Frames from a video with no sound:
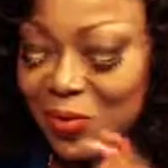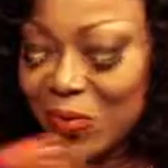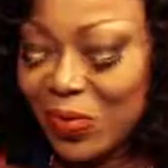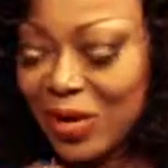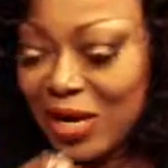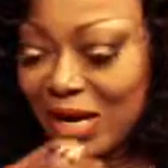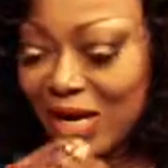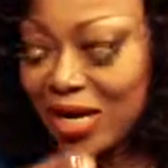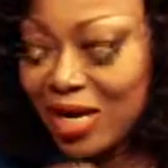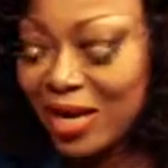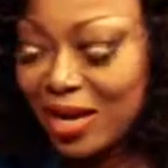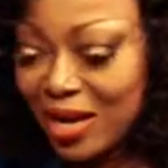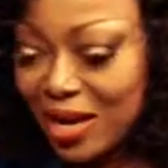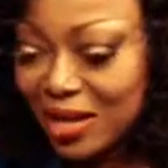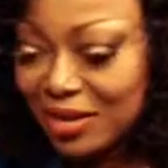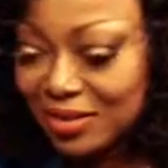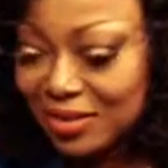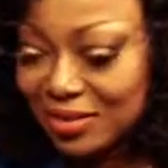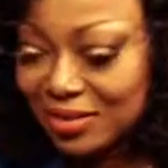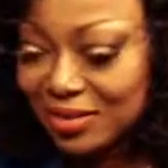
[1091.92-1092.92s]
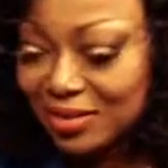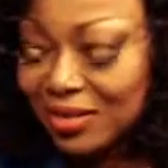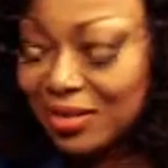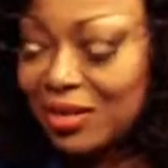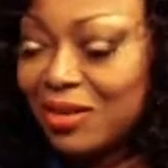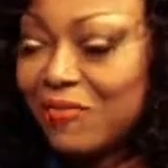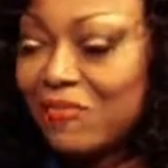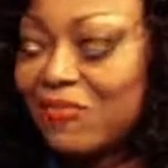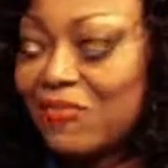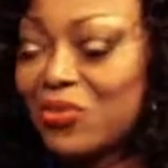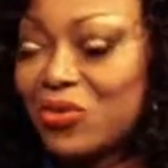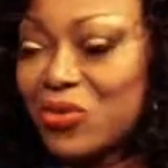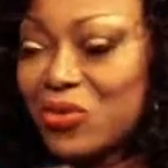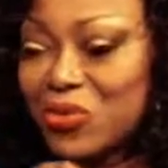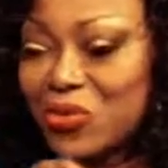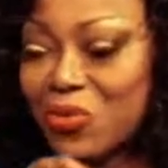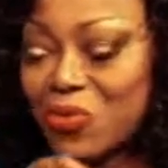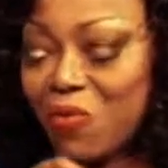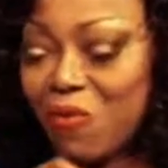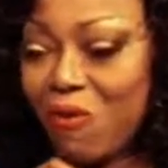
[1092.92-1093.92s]
quick answer. If you
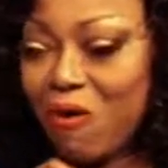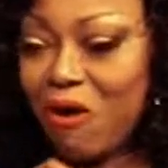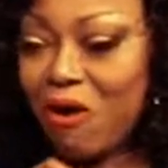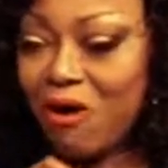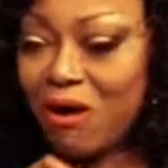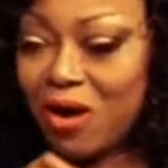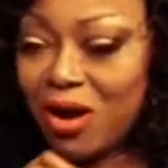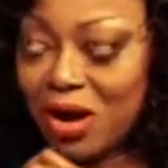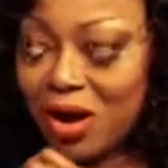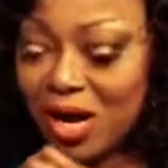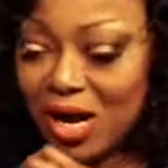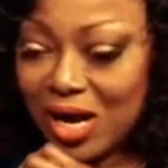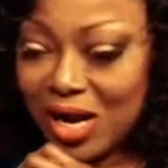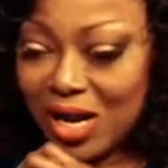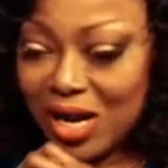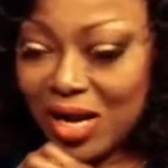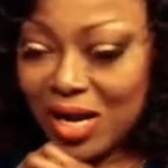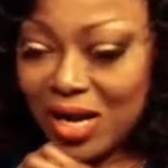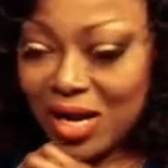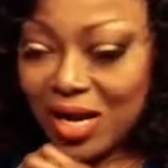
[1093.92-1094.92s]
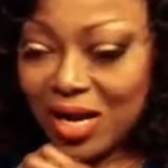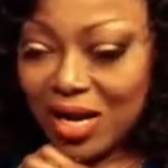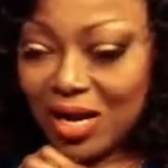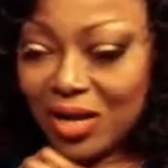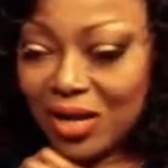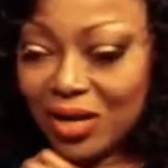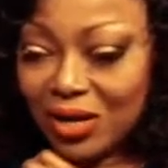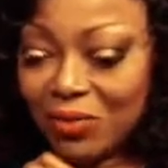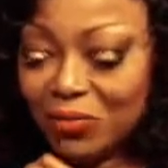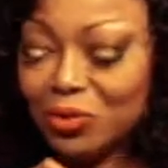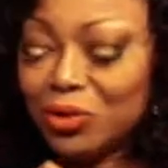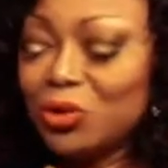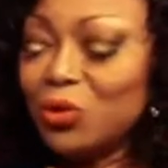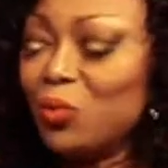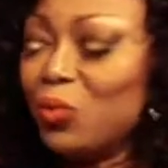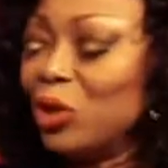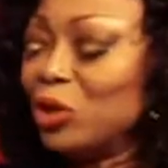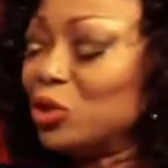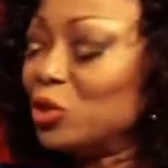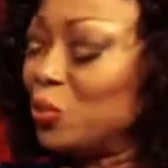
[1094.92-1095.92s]
were, would you
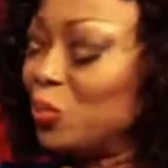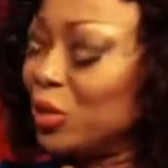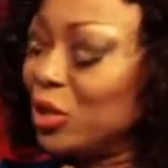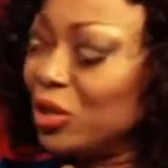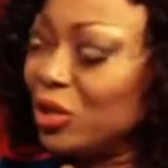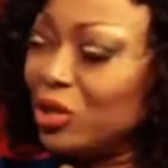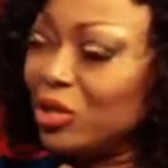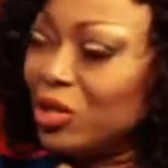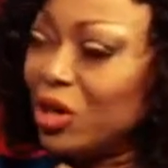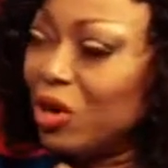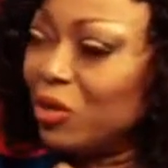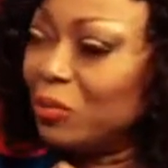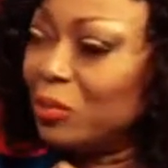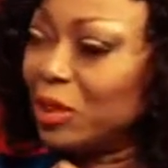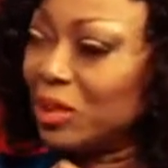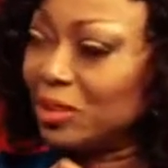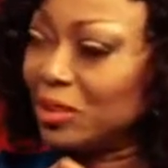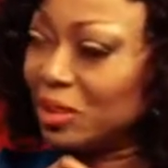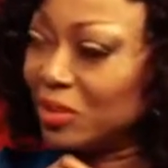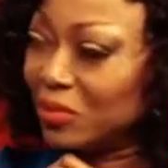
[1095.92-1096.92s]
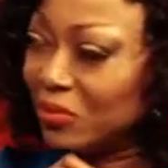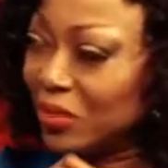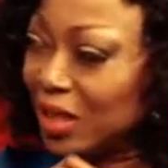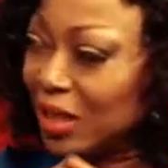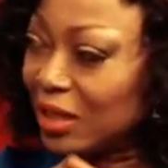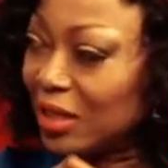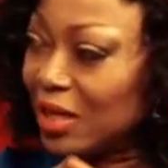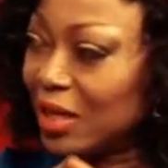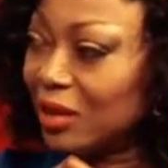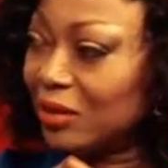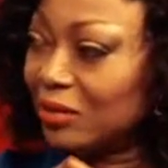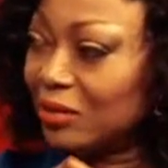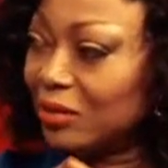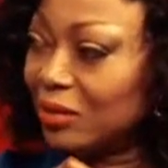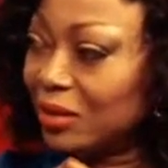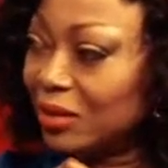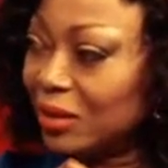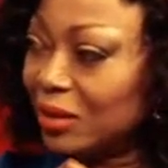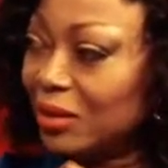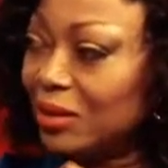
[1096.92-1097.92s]
want to be a young person right now
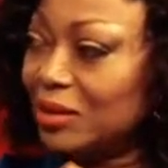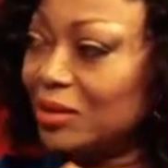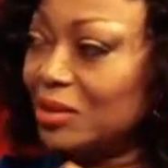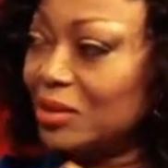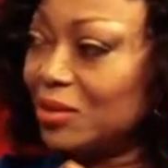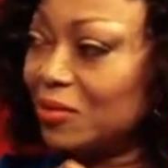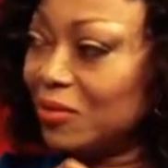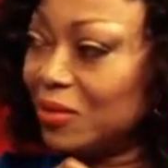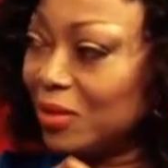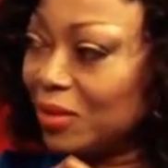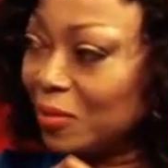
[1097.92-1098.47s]
in this era?